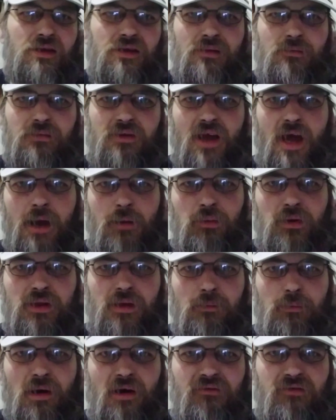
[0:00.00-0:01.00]
some time with
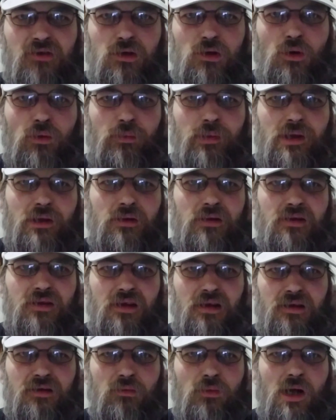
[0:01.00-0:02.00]
the Buffalo Bills
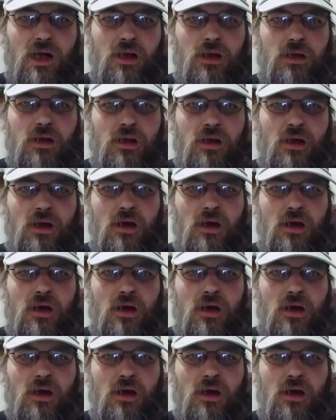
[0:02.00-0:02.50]
as well